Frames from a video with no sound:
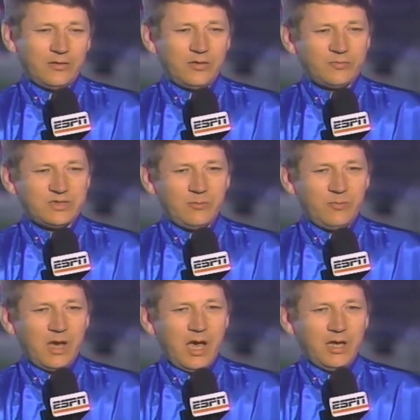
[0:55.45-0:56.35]
I ended up
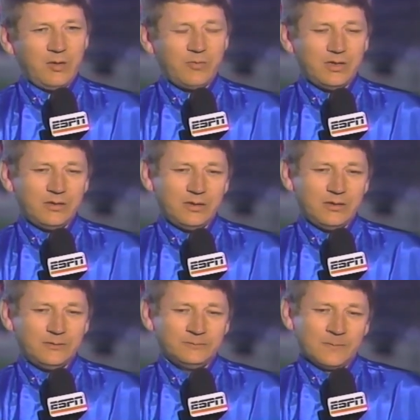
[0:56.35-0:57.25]
sitting behind him,
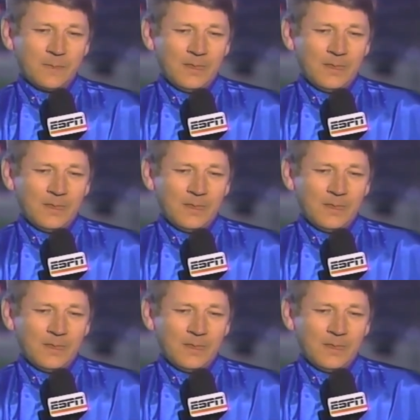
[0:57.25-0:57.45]
and